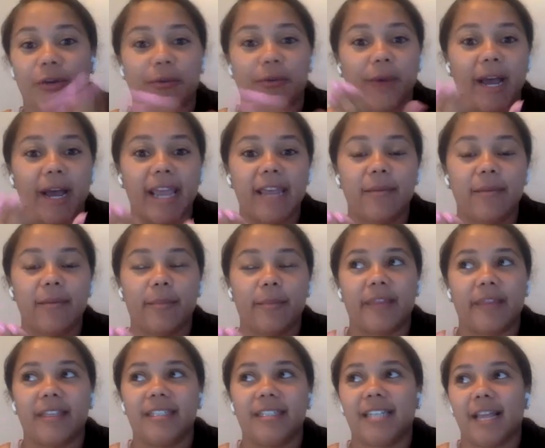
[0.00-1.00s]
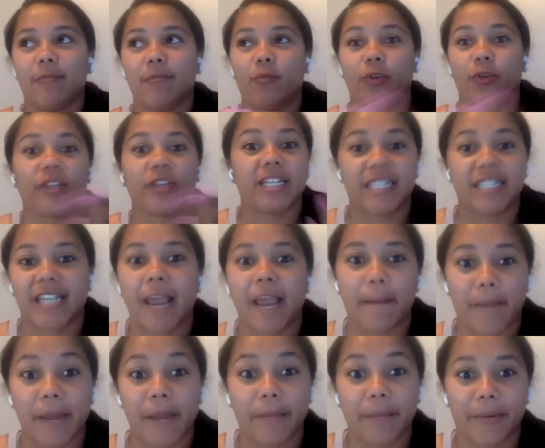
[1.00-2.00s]
you're white, but we're the
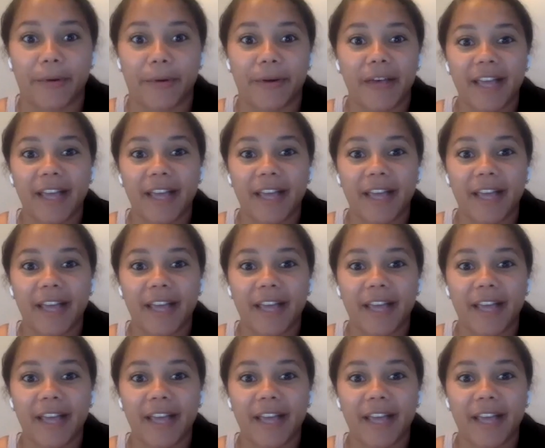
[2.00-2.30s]
same people.